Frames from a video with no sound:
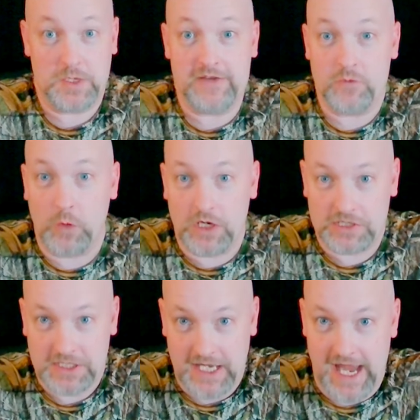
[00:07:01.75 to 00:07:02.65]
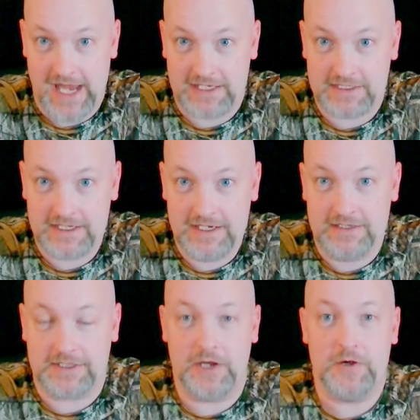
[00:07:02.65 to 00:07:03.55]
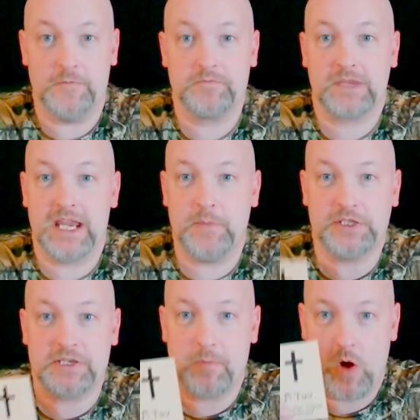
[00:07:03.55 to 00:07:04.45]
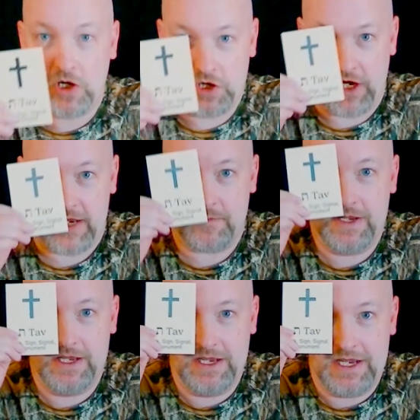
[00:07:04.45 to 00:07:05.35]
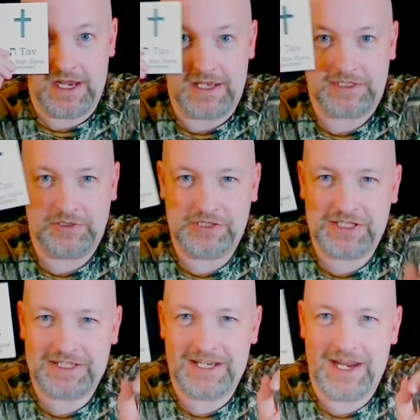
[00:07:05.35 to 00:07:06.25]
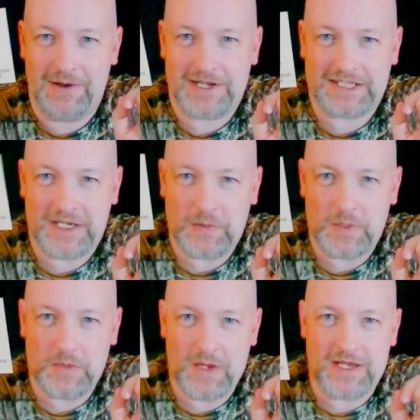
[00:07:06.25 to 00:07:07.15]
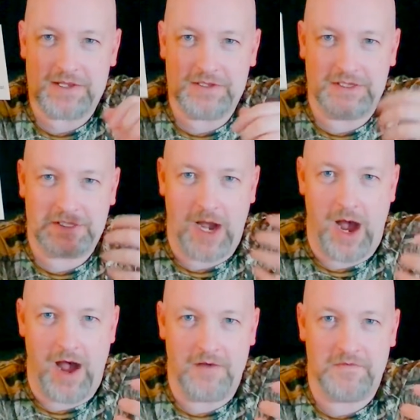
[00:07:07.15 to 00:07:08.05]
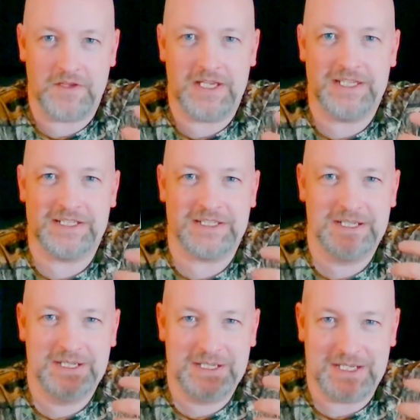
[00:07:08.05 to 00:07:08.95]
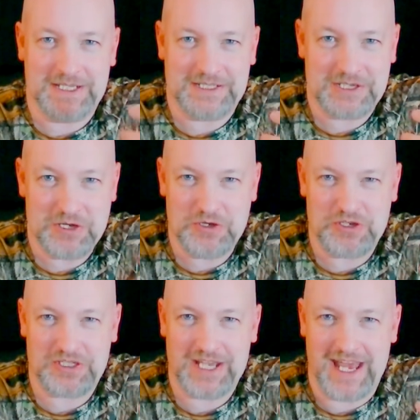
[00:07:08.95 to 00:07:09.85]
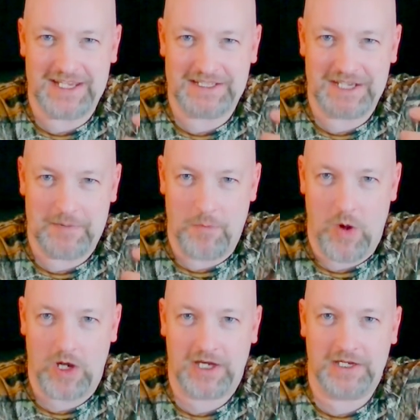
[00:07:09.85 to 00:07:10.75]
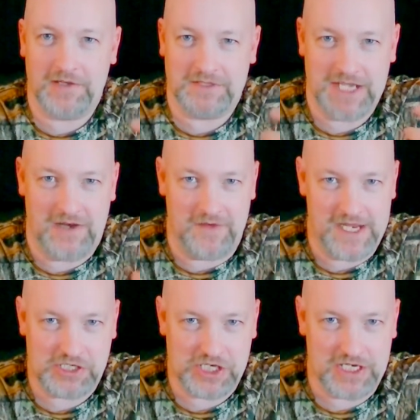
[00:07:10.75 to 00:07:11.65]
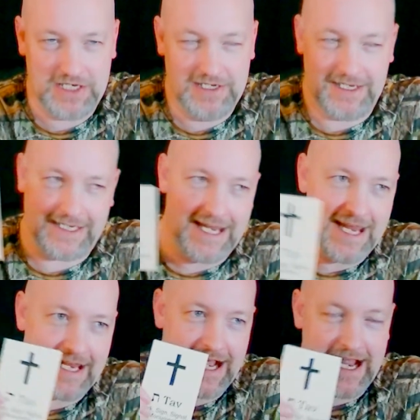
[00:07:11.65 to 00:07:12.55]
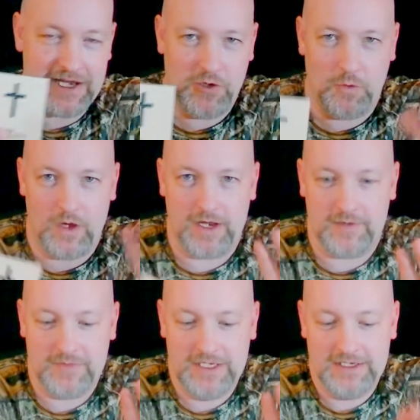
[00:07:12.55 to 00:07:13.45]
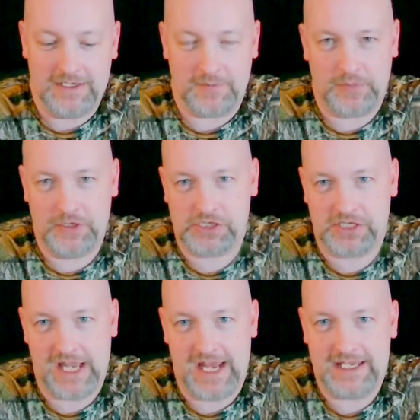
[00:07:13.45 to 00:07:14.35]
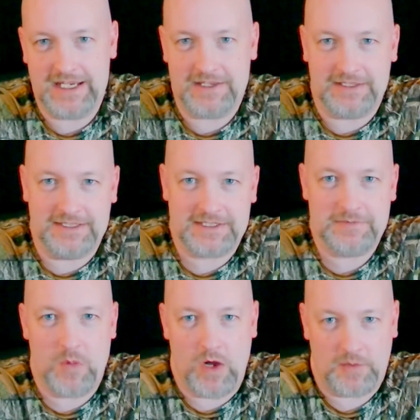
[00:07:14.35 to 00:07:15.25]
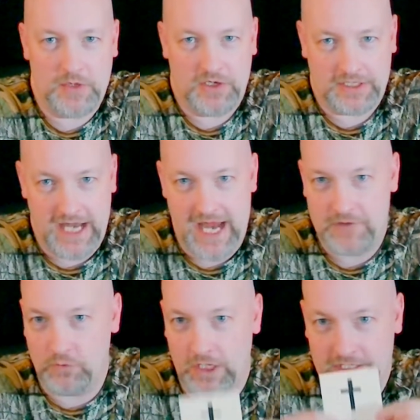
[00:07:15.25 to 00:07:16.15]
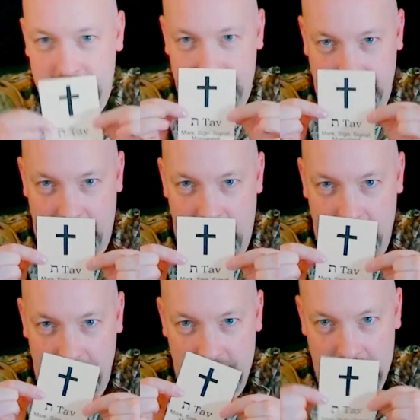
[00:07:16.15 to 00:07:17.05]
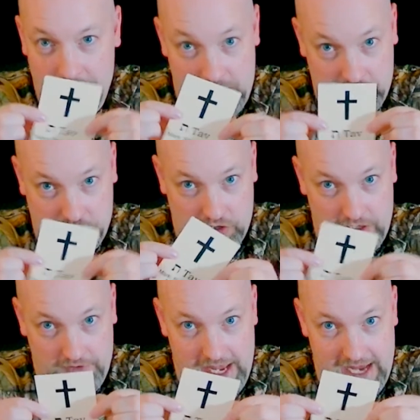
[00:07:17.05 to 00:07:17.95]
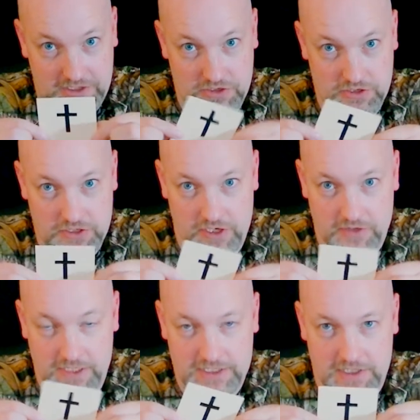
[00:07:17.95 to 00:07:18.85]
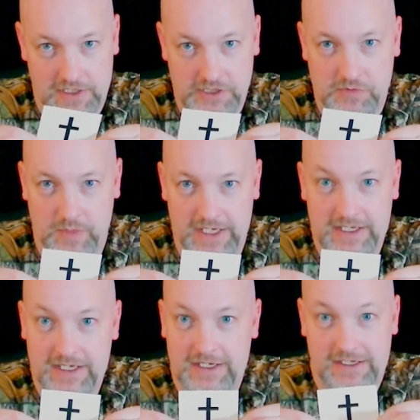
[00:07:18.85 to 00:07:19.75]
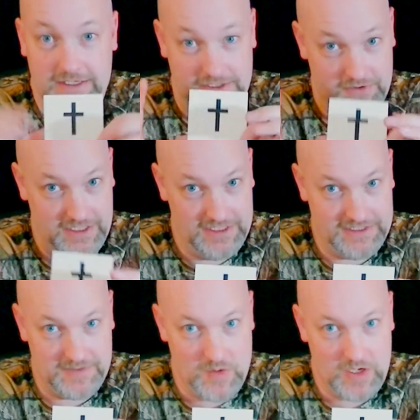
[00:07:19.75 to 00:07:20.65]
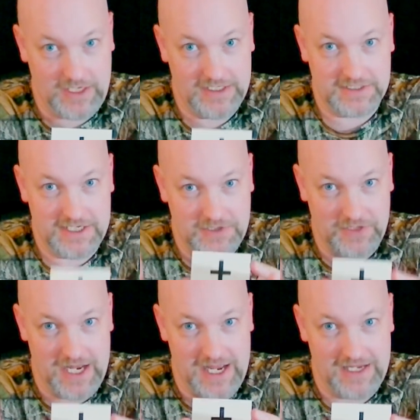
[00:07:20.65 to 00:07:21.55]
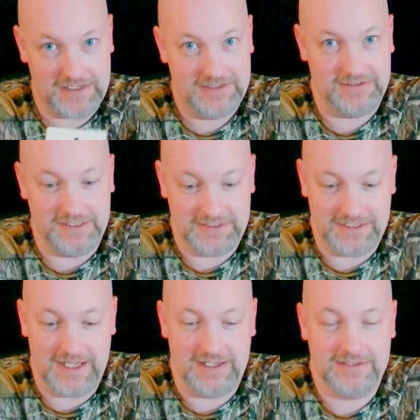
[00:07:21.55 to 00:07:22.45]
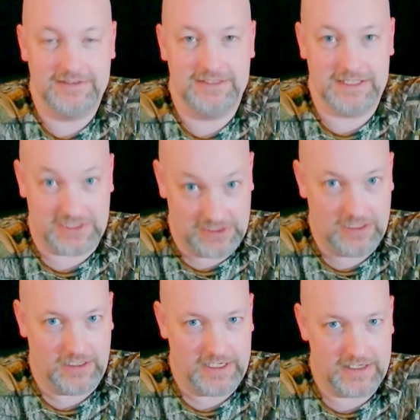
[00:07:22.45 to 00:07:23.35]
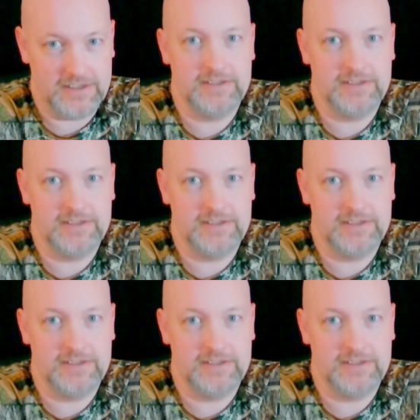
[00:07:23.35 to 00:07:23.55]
be even worse than Cain's. So he puts a mark on him. And so it's just interesting to me that the Tav is used as a mark of salvation. And again, I don't want to push the idea that this mark put on Cain was the Tav. Not sure on that. You do your own research. But there is a mark in Ezekiel 9 that is clearly